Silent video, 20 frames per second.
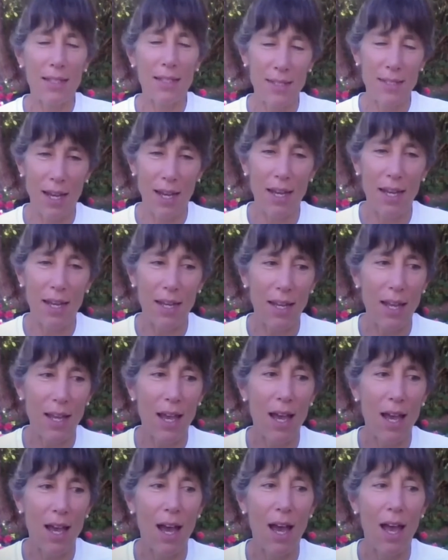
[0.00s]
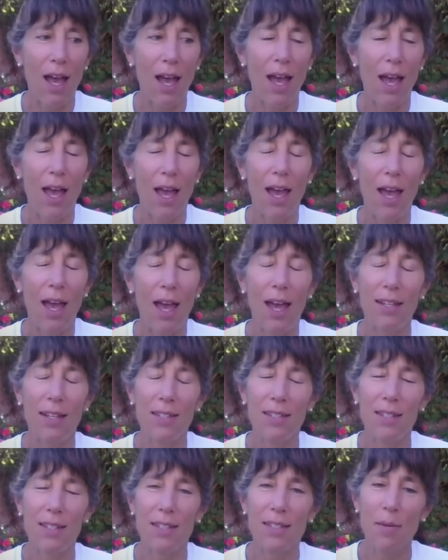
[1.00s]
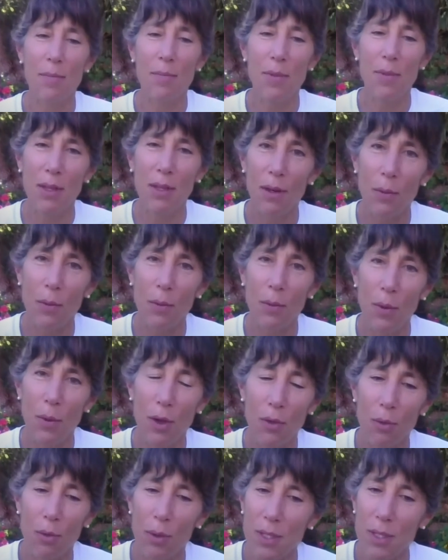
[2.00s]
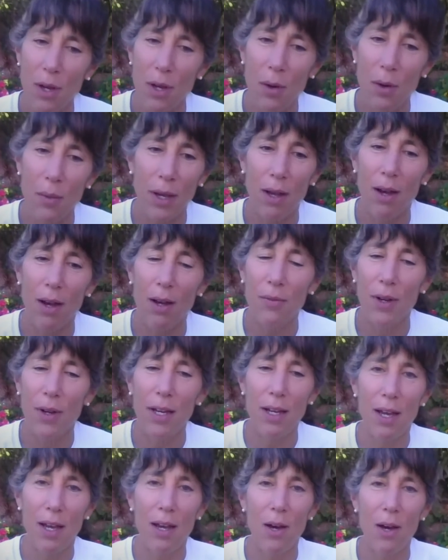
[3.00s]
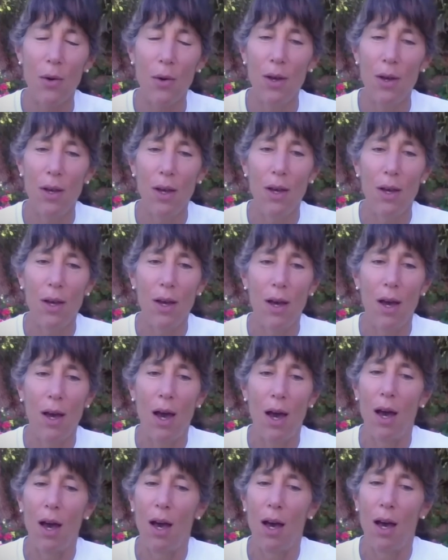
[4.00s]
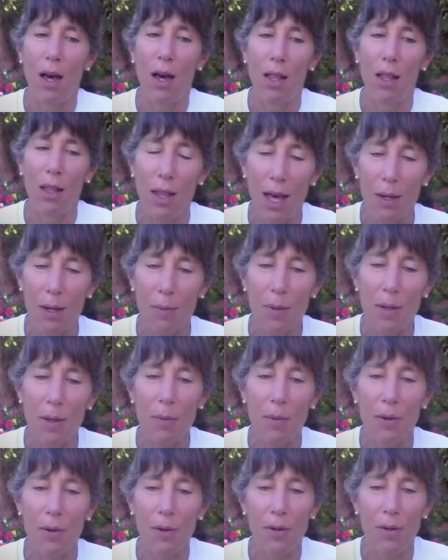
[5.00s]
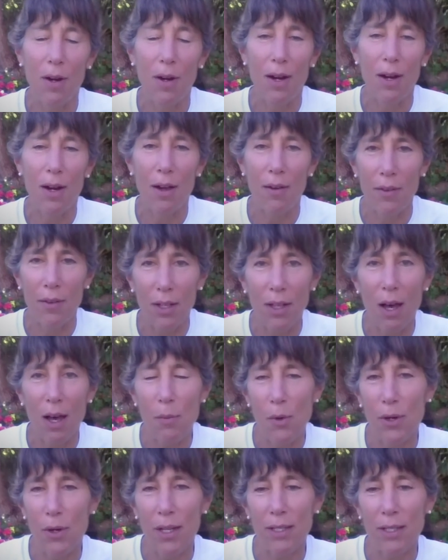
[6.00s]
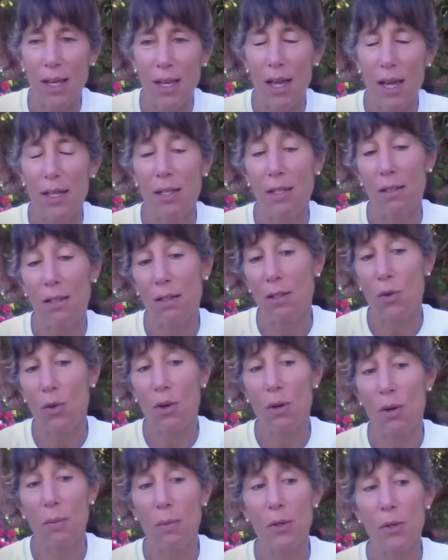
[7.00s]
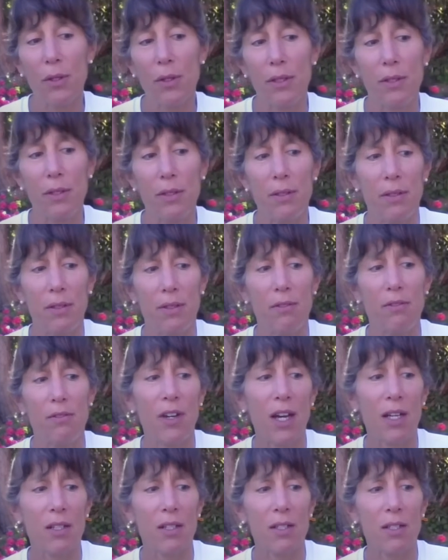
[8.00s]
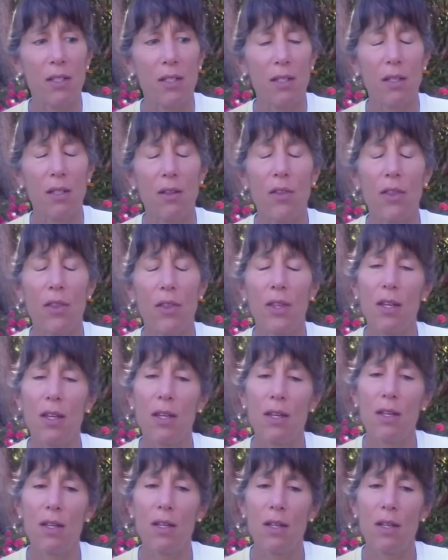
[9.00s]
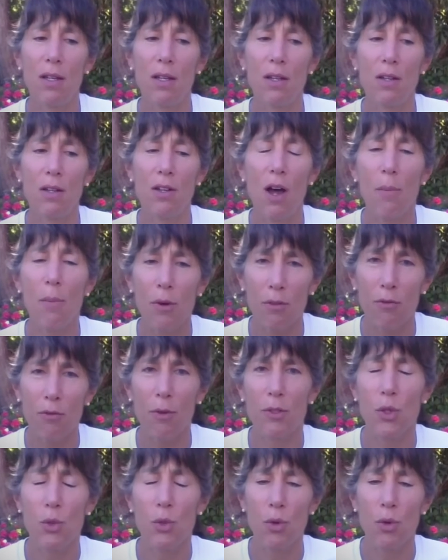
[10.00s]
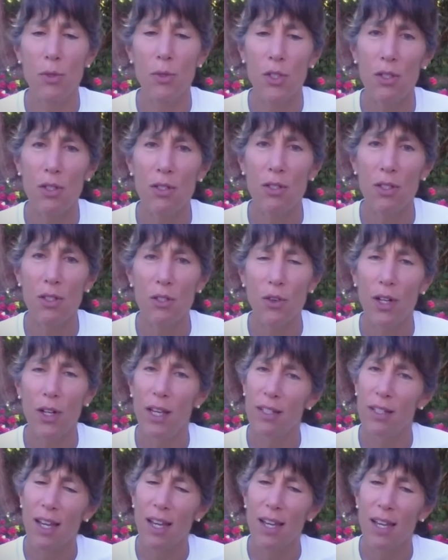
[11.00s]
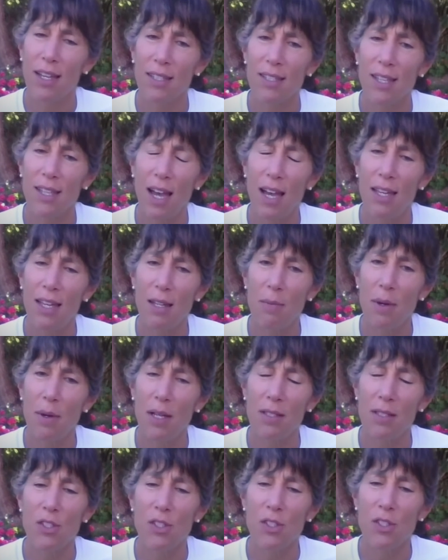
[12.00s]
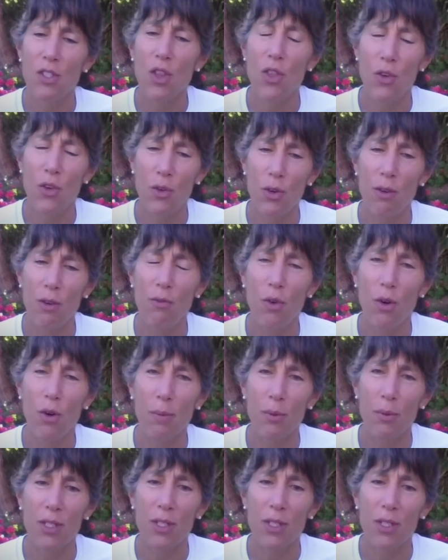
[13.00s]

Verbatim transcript: Anxiety. It's something that, with what's going on right now, a lot of people are having a lot more anxiety than normal, and in fact, the number of prescriptions for anti-anxiety meds is 34%